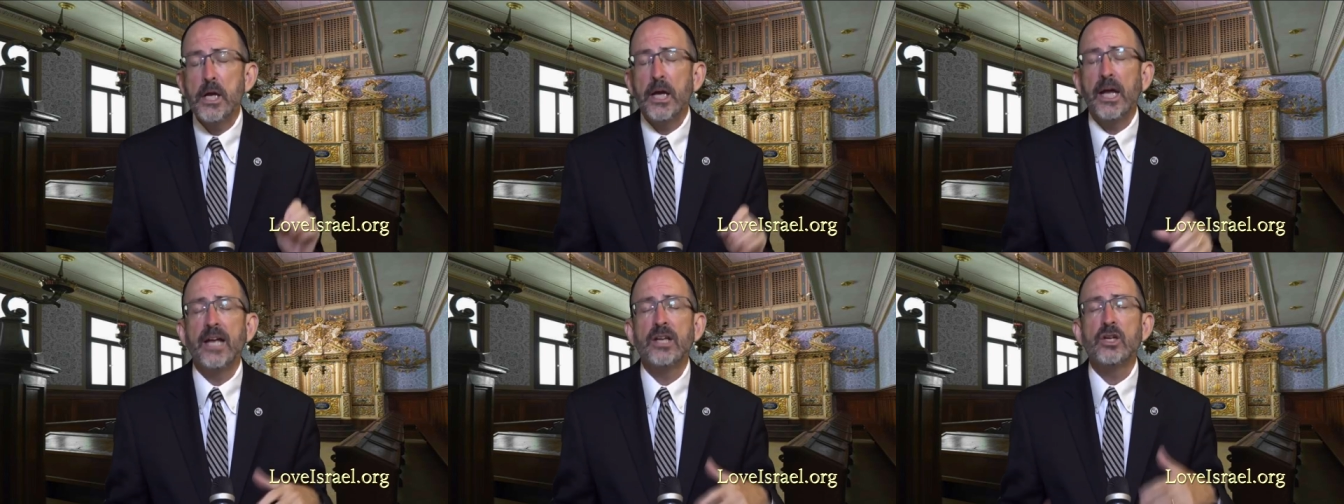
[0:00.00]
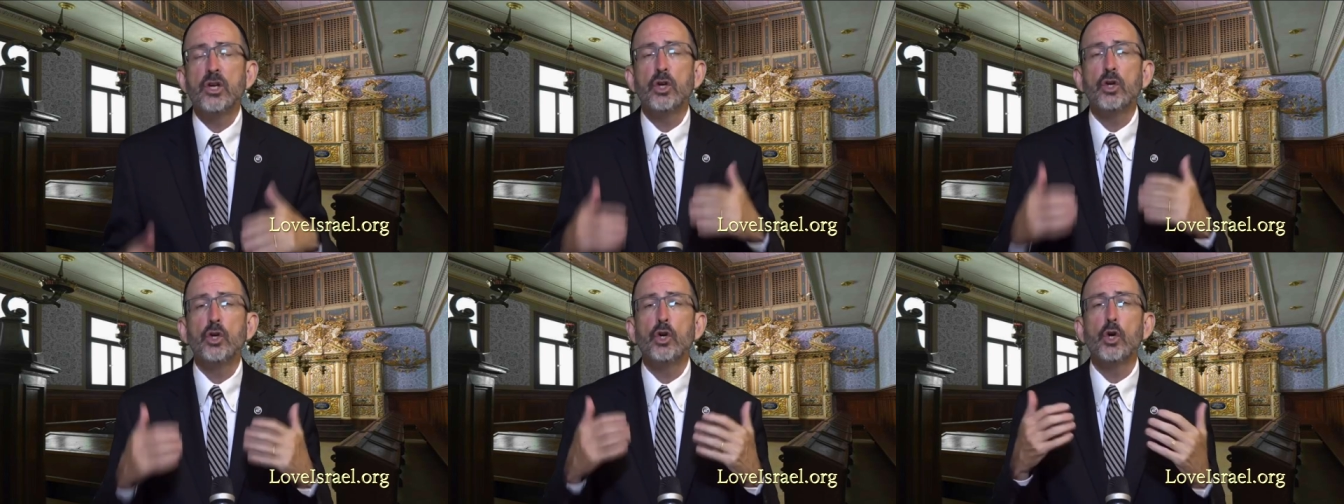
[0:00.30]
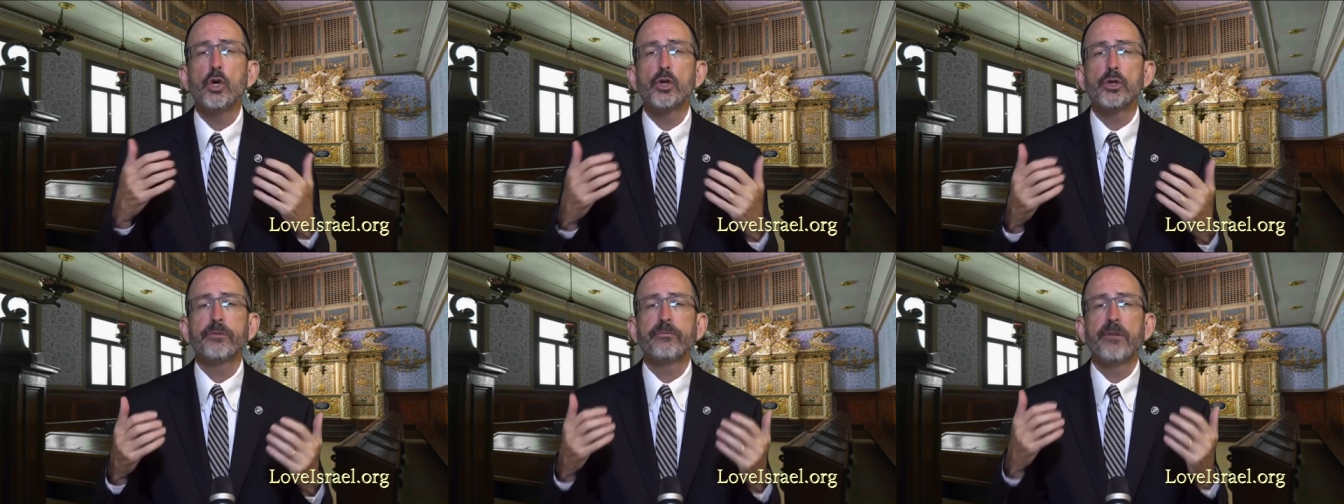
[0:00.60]
It
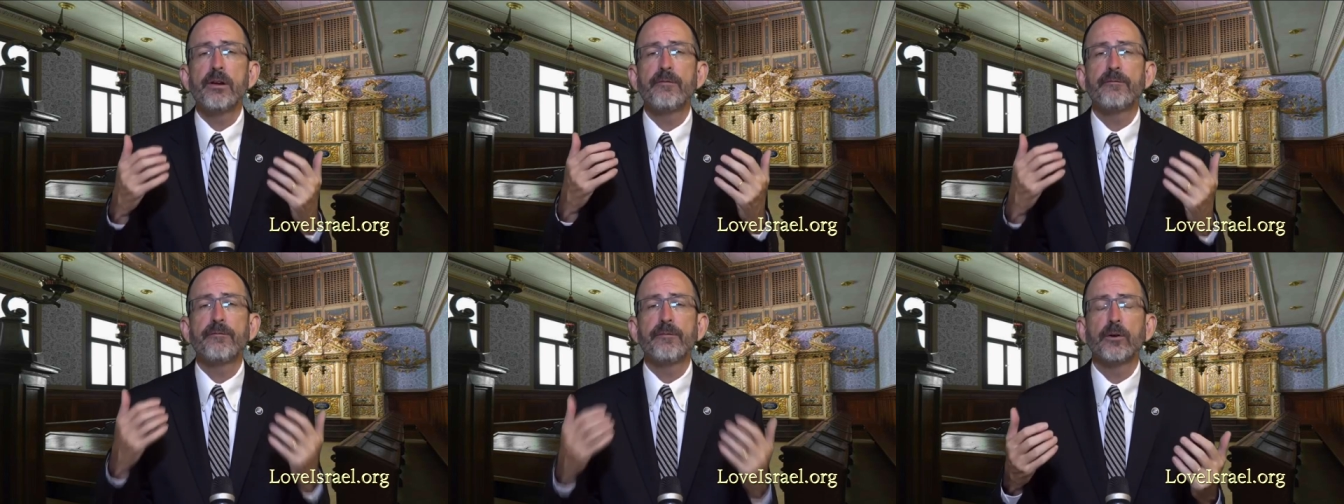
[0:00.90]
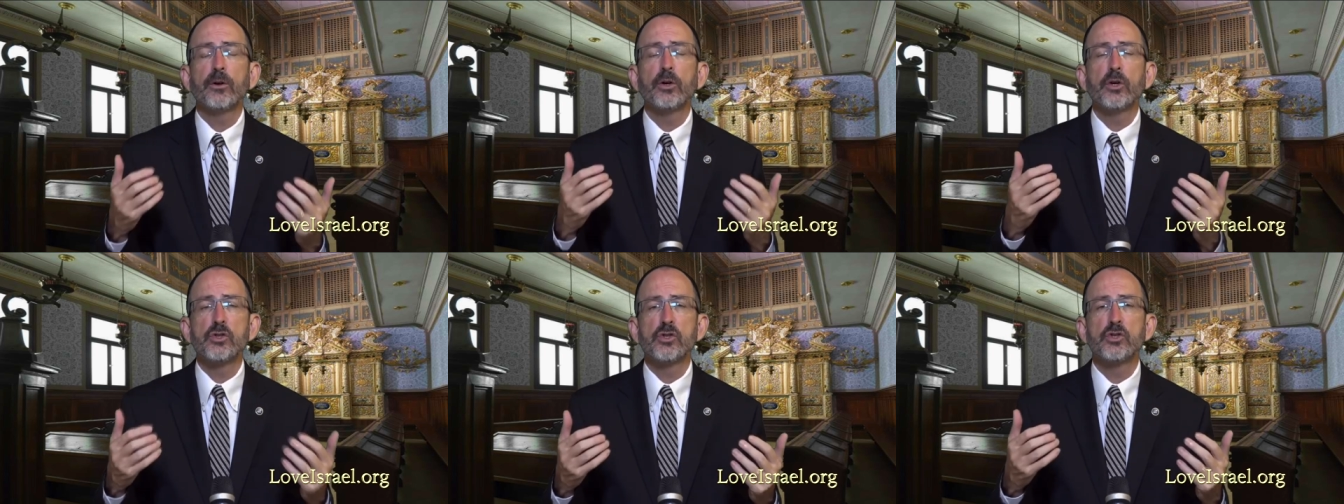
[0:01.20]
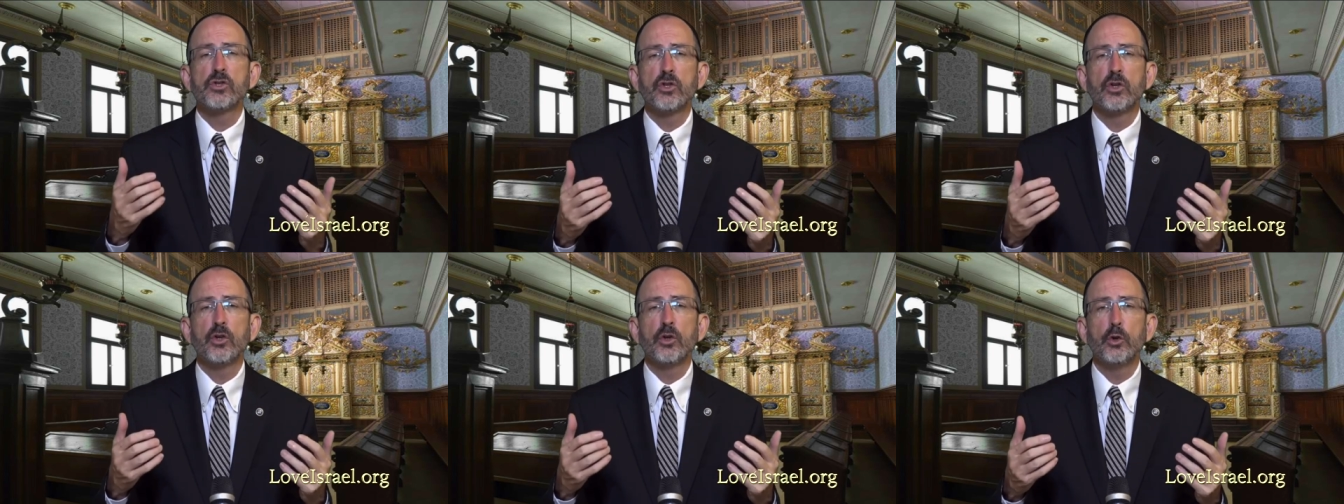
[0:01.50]
usually
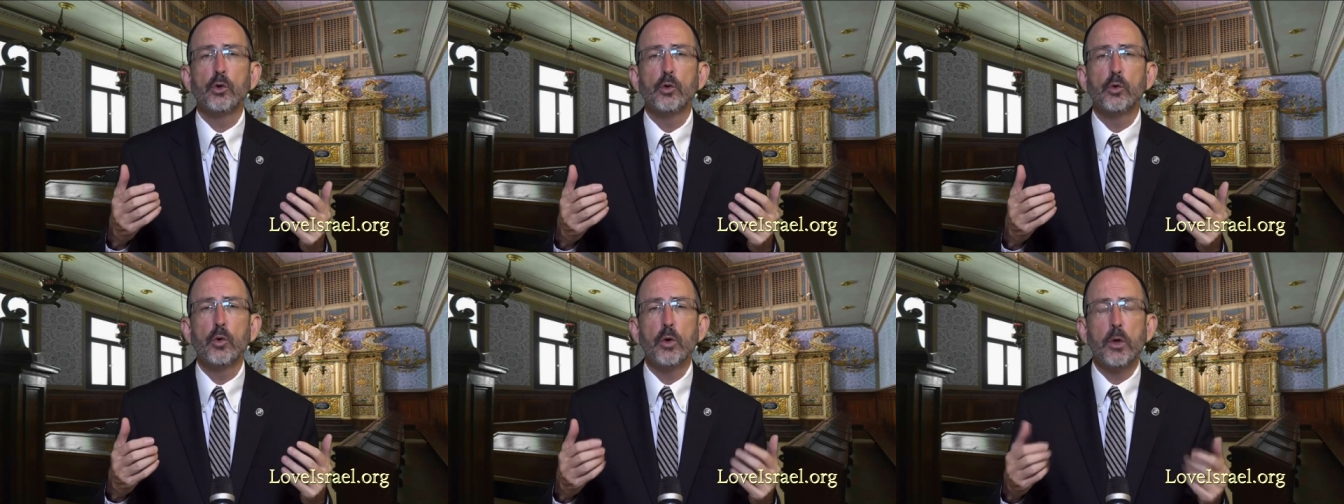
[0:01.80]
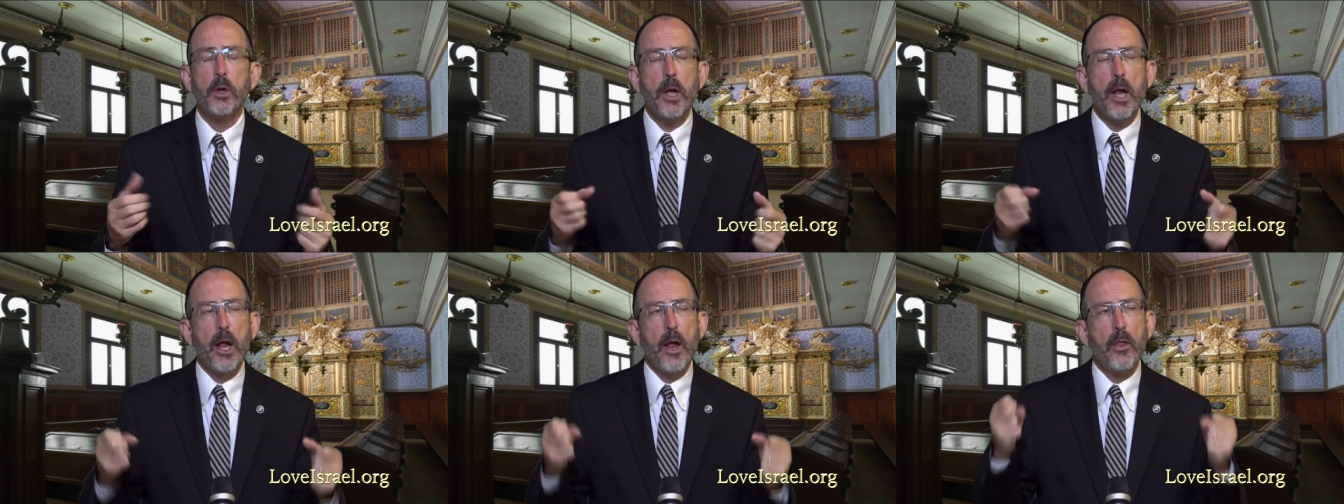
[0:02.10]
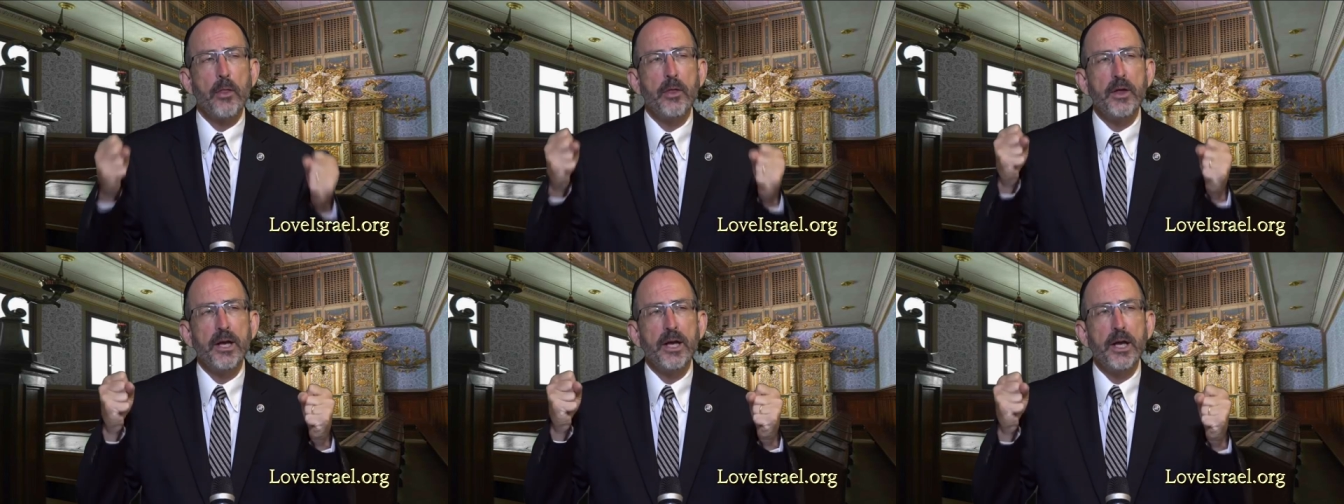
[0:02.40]
refers to
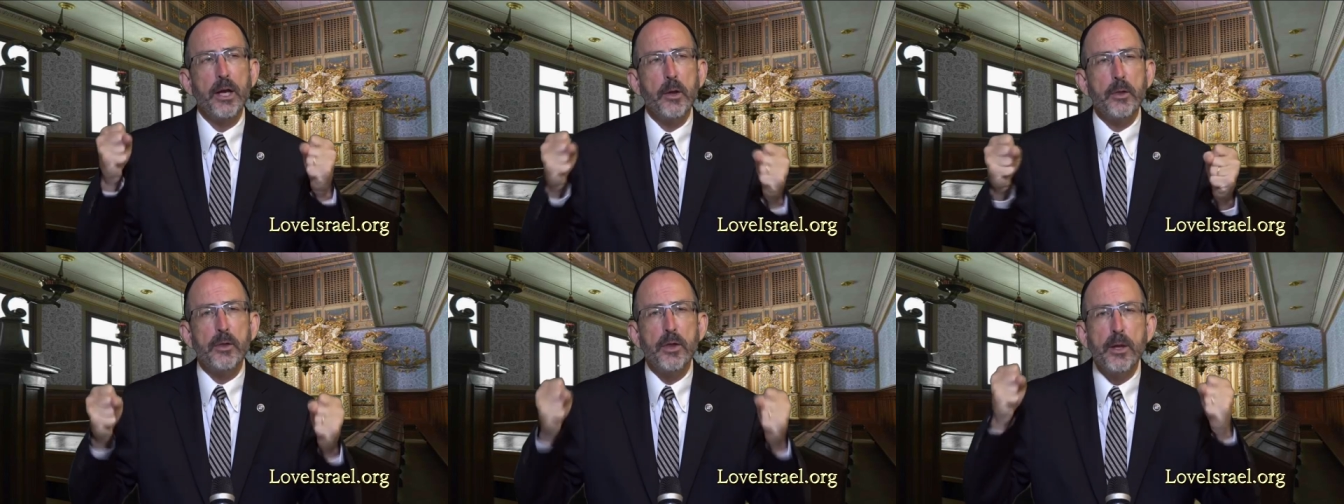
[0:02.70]
the,